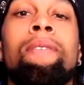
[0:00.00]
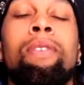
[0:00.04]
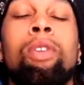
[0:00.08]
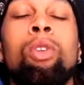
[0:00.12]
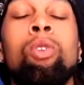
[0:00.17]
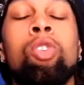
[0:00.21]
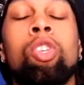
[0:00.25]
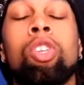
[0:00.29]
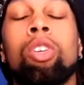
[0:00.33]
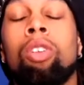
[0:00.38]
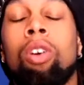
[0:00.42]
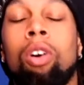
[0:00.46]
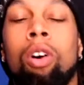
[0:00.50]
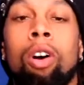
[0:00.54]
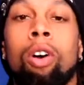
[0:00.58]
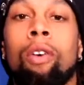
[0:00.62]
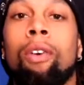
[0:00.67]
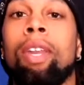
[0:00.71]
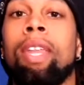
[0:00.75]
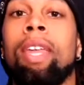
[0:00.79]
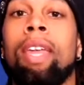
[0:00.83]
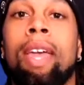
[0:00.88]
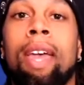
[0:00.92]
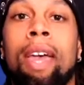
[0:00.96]
If you should
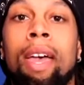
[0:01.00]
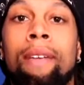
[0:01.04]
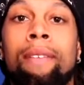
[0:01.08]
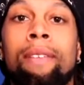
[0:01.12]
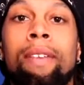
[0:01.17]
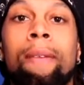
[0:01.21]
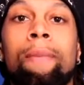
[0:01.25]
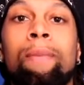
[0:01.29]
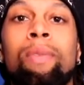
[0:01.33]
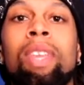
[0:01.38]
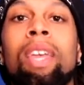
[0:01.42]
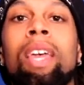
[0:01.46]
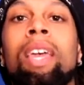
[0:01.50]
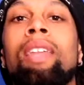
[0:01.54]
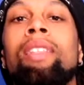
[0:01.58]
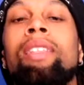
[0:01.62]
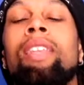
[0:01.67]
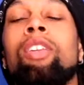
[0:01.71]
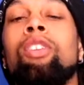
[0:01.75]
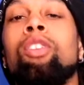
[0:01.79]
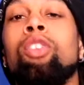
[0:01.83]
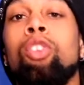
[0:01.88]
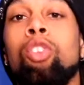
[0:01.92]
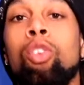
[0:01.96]
already have it,
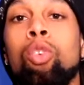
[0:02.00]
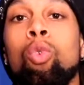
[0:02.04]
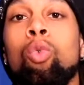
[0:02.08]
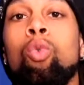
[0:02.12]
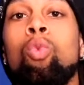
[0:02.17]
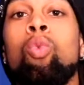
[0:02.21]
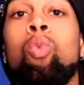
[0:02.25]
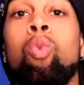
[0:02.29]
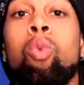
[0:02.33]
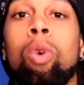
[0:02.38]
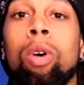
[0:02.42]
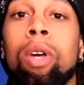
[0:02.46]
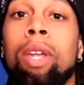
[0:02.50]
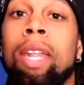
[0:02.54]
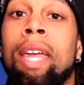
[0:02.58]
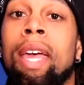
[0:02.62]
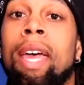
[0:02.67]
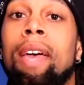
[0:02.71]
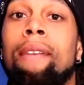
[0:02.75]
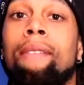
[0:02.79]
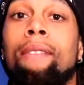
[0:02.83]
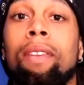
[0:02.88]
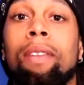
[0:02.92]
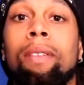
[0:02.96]
then you would
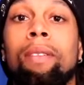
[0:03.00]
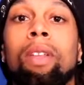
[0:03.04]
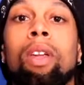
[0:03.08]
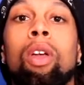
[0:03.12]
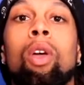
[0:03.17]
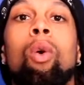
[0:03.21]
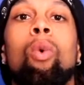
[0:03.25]
have it.